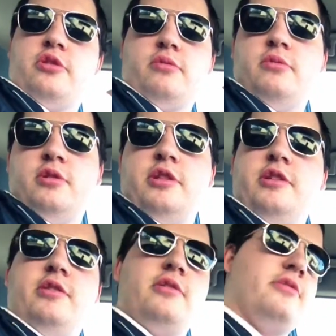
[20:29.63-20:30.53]
to actually like
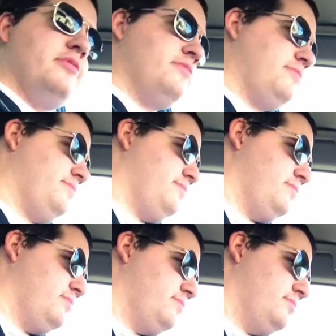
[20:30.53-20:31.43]
shut someone out of a game.
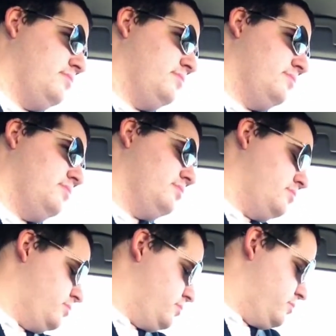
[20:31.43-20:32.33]
Like it should be
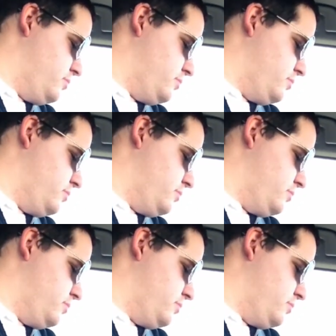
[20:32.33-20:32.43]
Lorthosy.